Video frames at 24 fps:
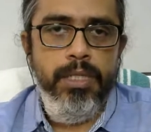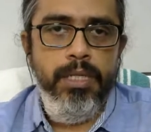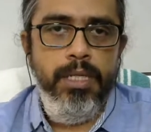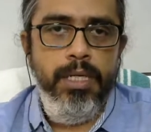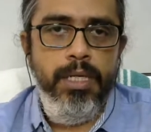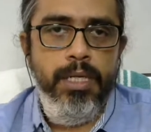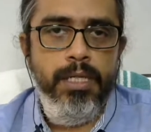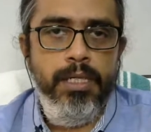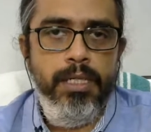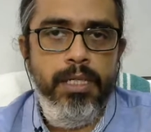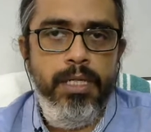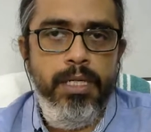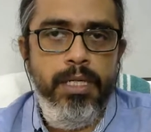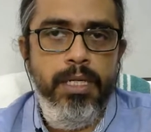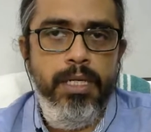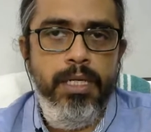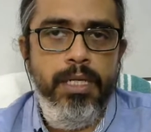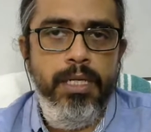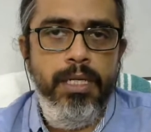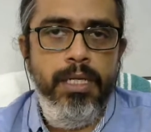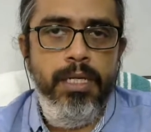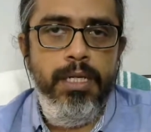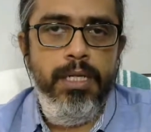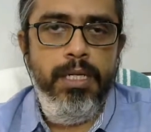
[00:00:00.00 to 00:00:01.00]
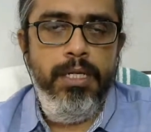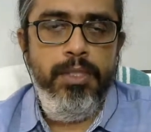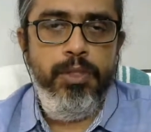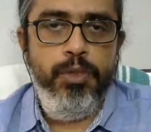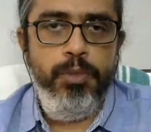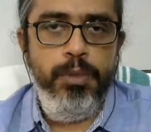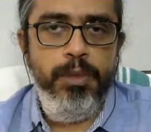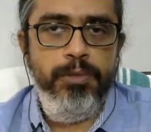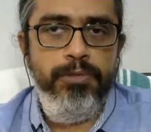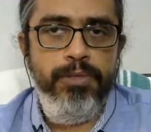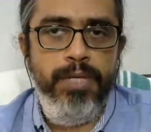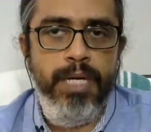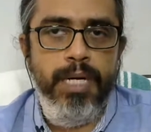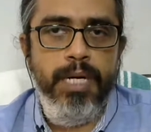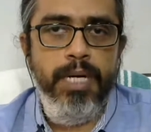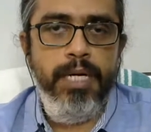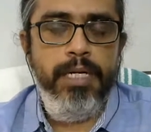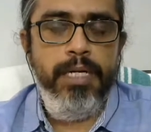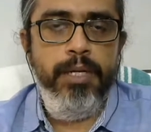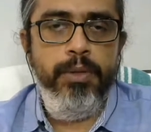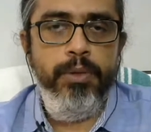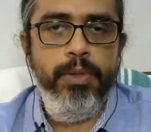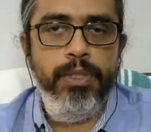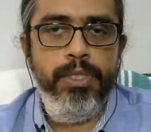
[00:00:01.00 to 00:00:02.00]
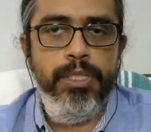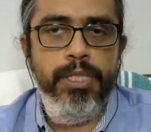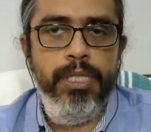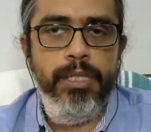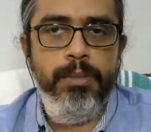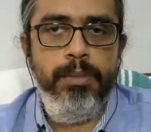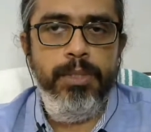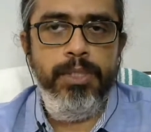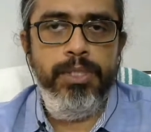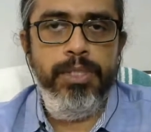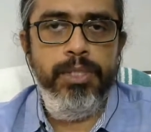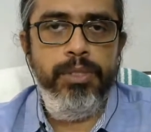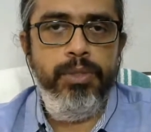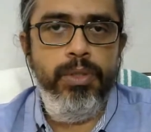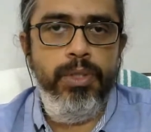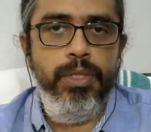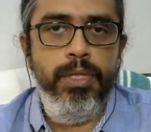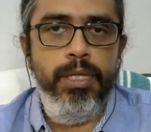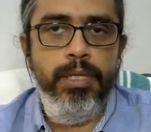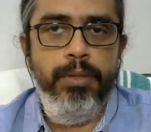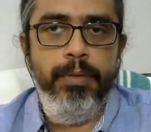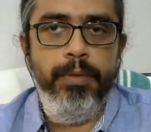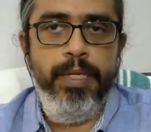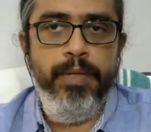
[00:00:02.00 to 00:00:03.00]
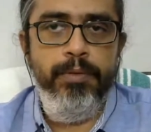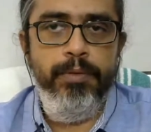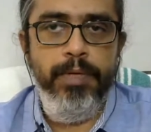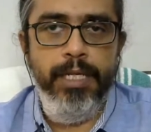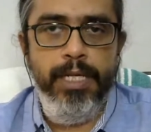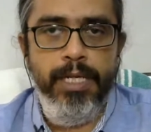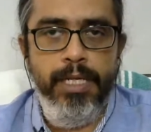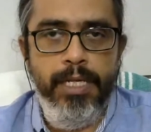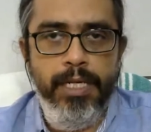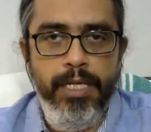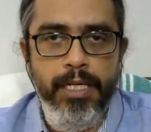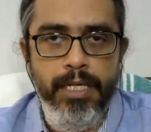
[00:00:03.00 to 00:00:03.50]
And to be frank, your syllabus is already very